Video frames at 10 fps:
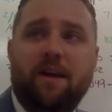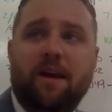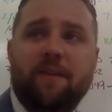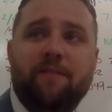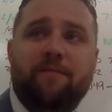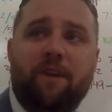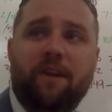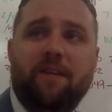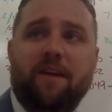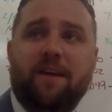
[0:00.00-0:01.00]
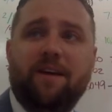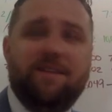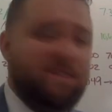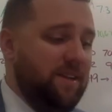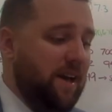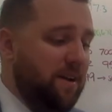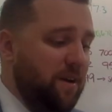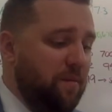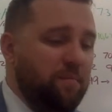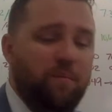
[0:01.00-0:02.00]
And the funny thing is that
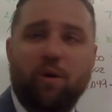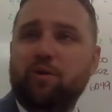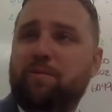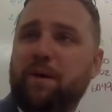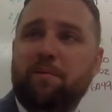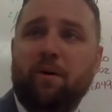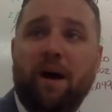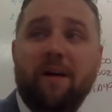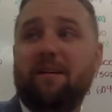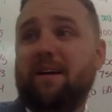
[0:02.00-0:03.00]
most people